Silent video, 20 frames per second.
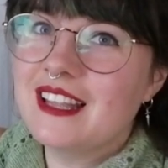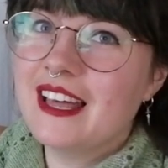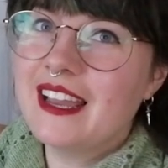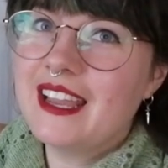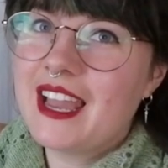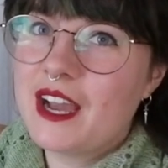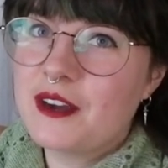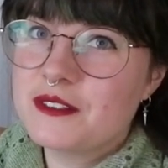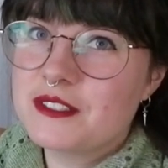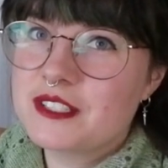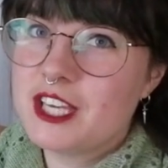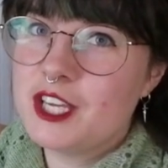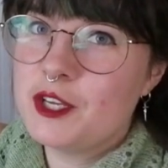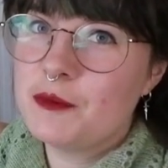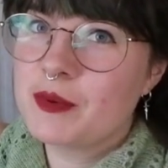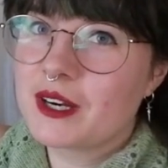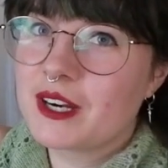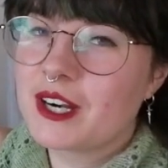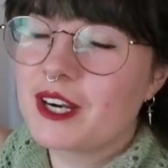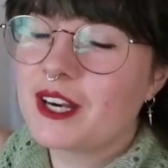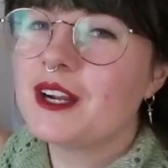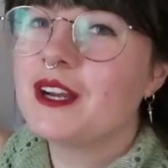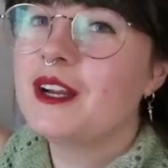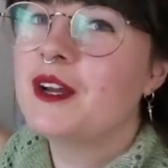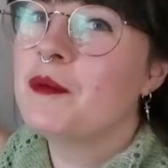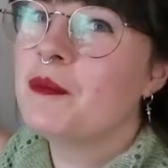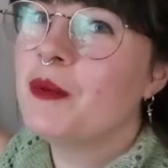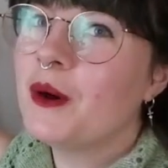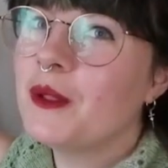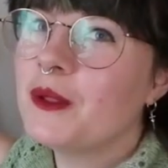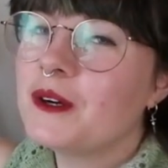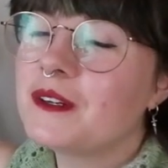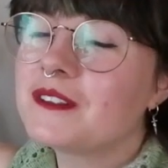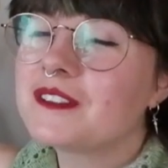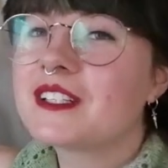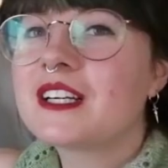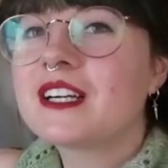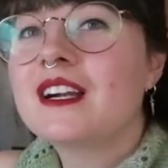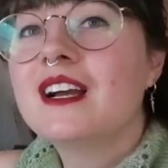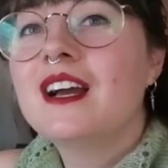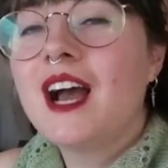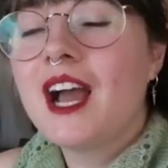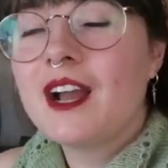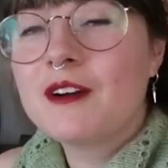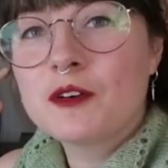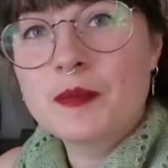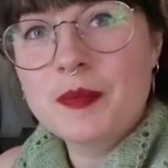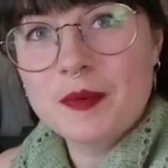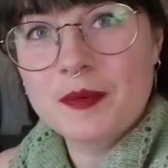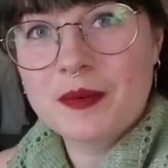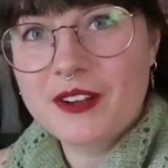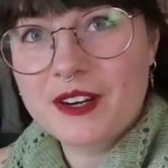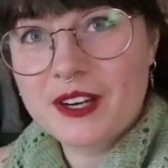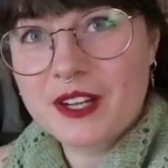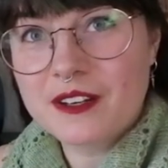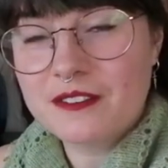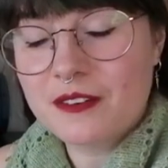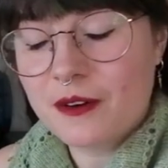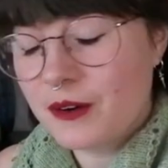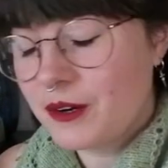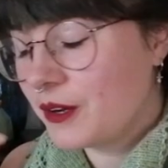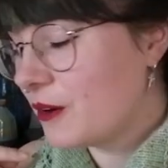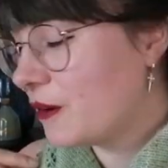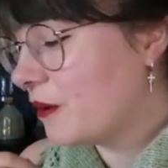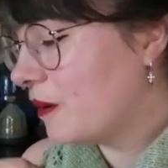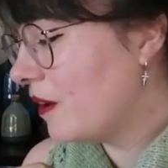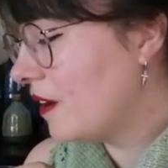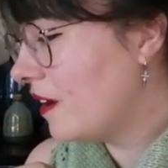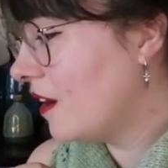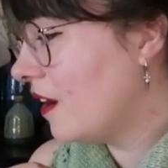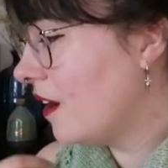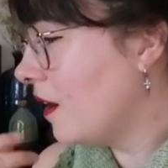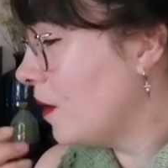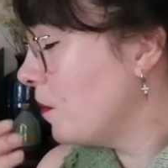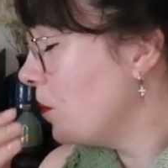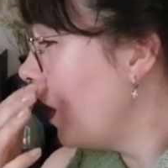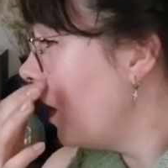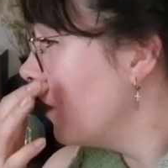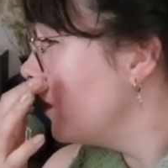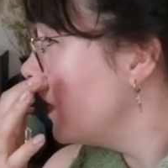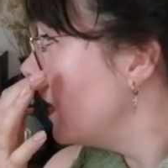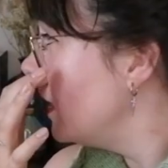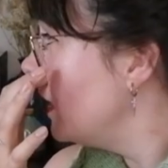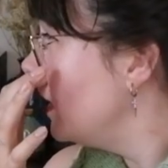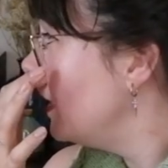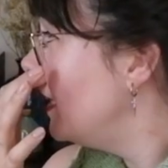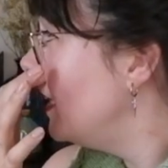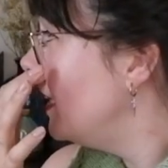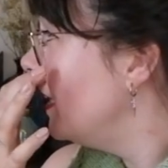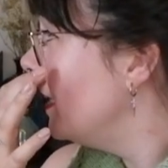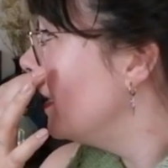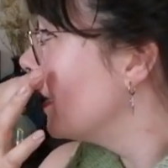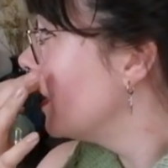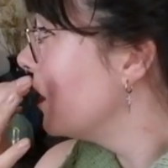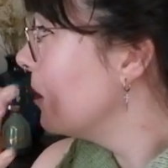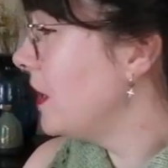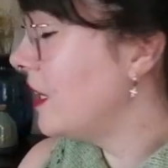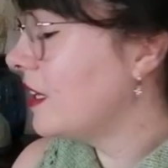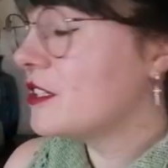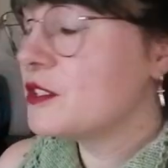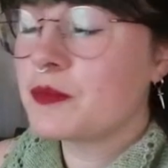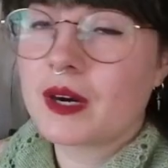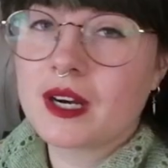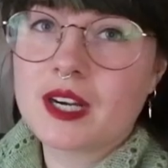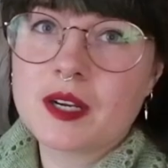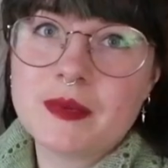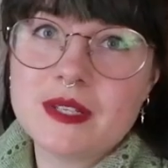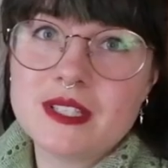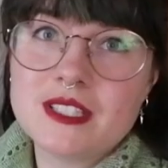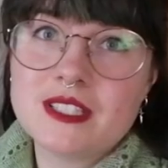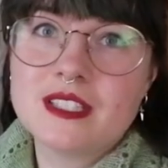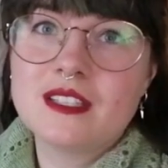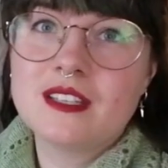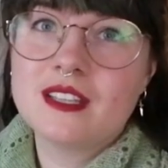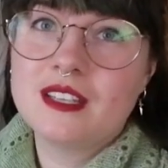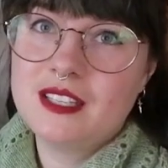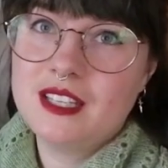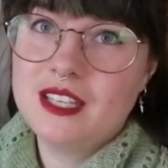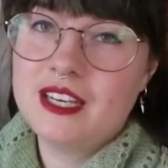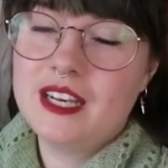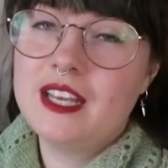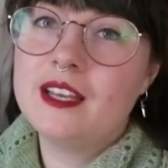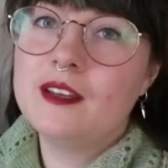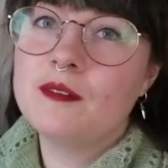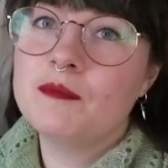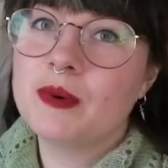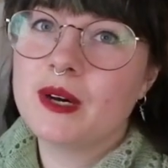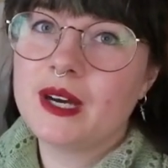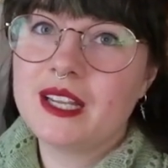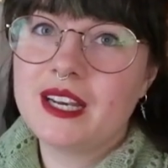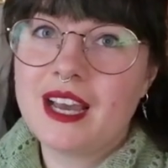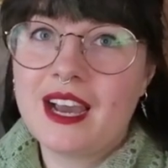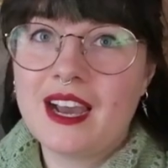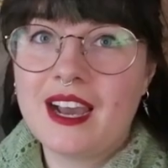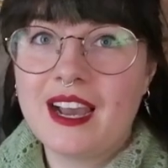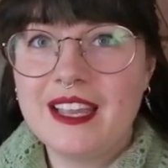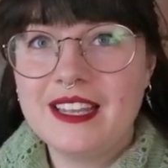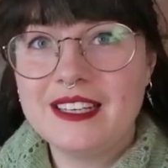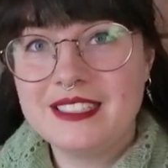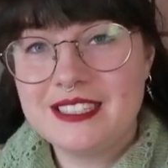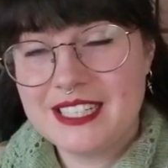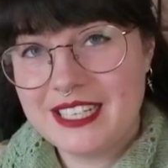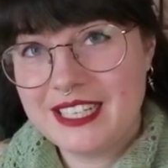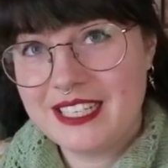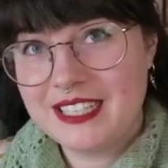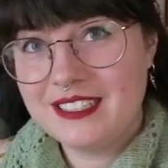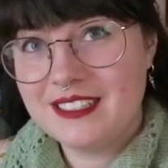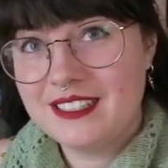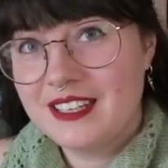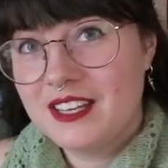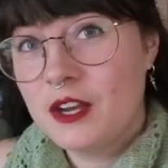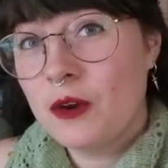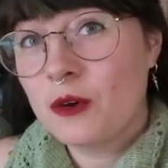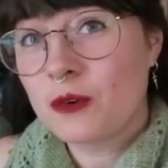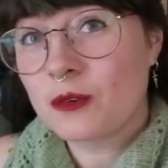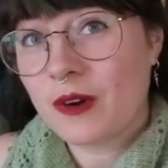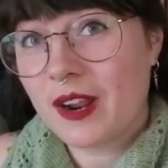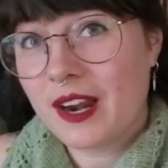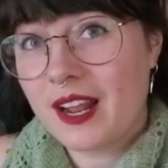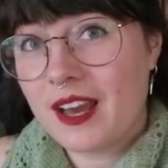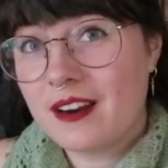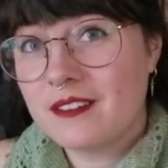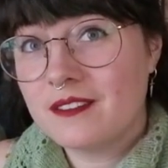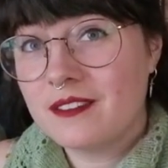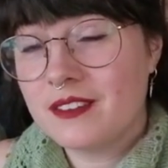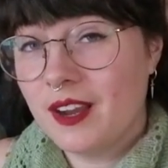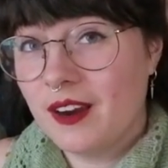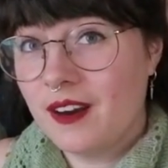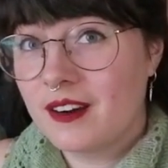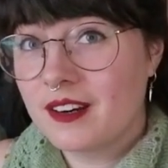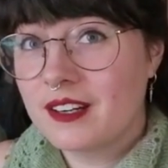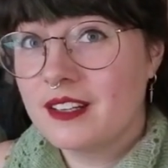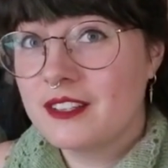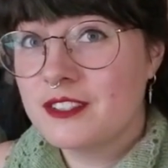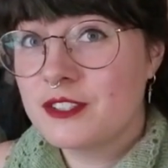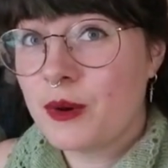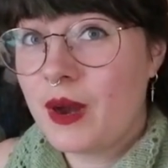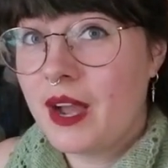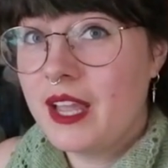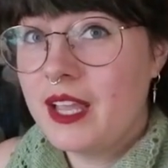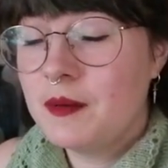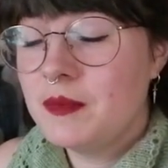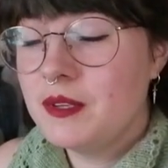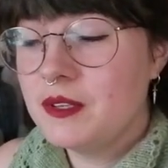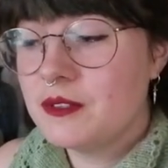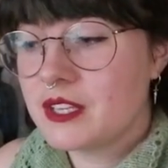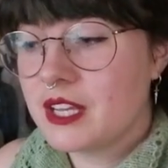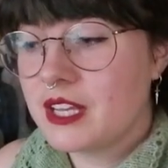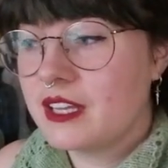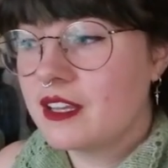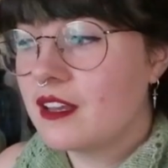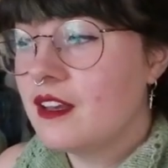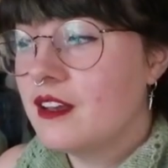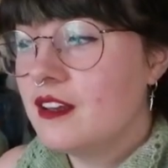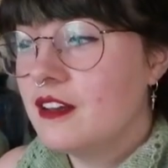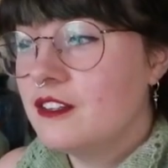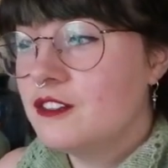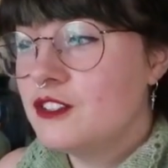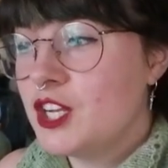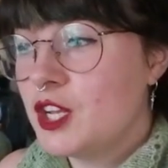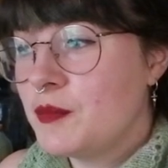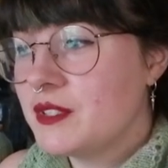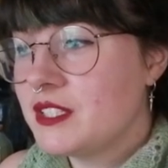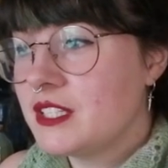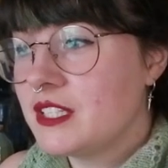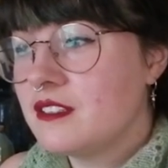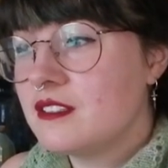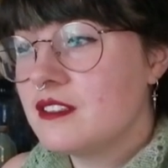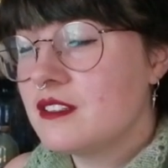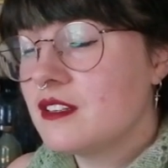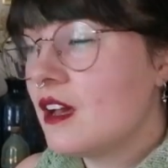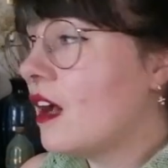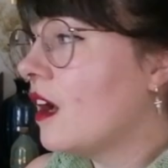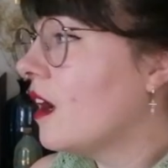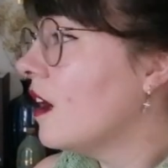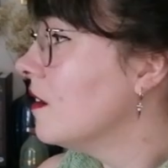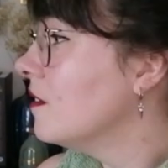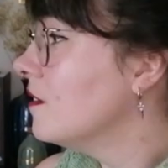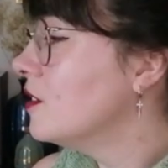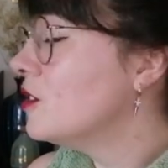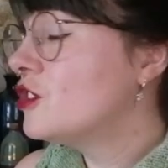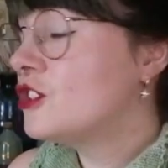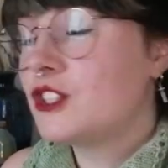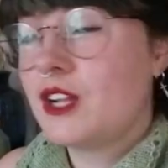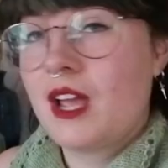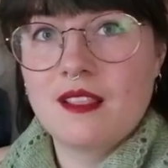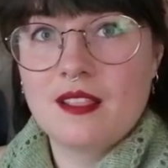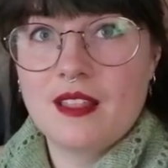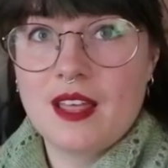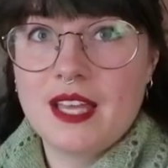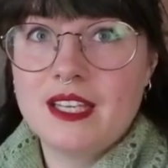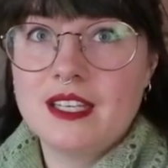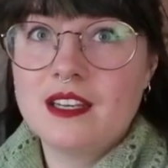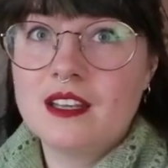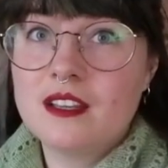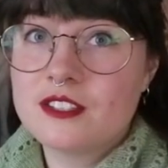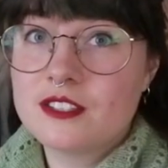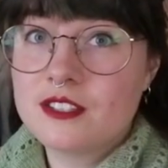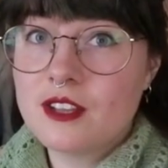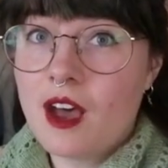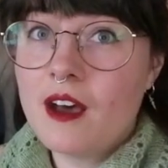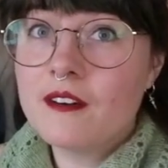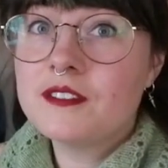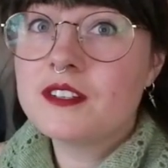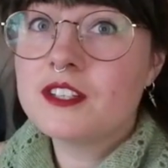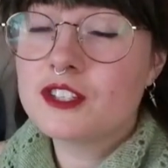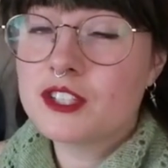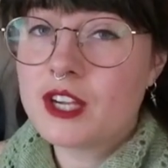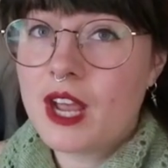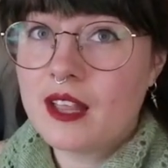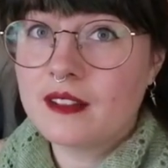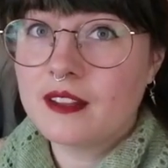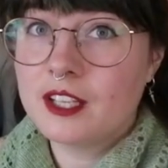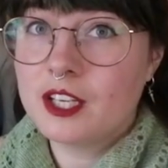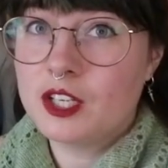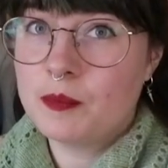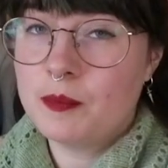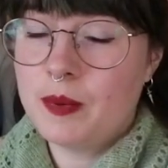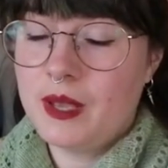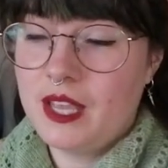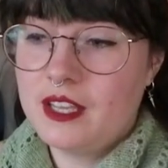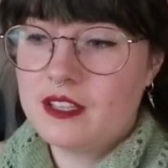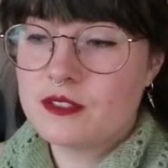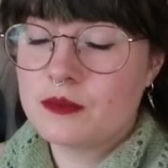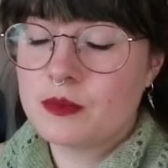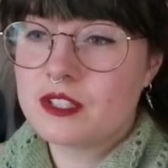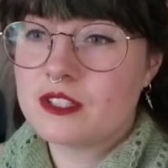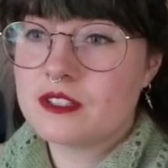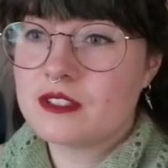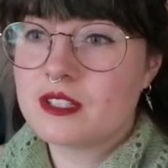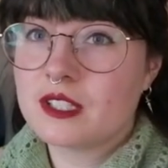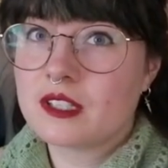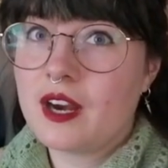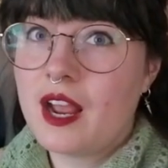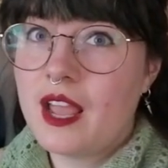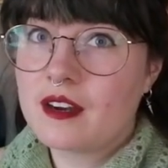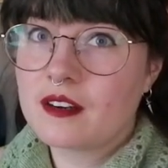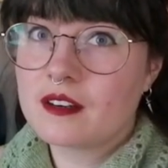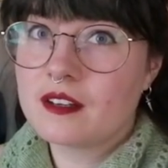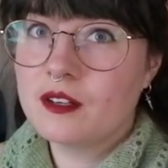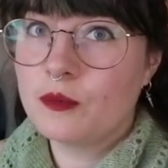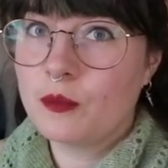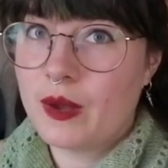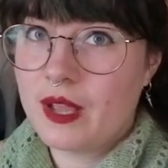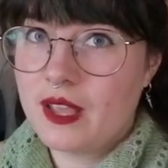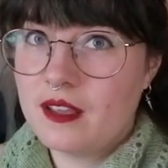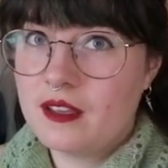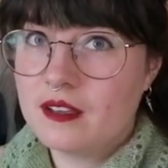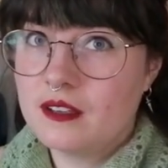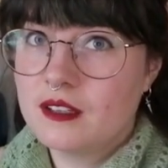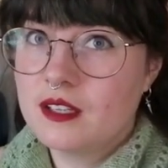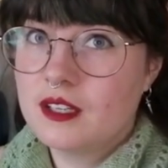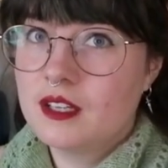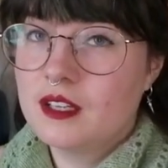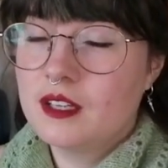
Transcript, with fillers: Lighthouse Keeper pullover. I will be putting a photo um, of it here because Barnaby's in it, but I did run out of yarn. So I am using Jamieson's of Shetland, soft Shetland base, which is their Aran weight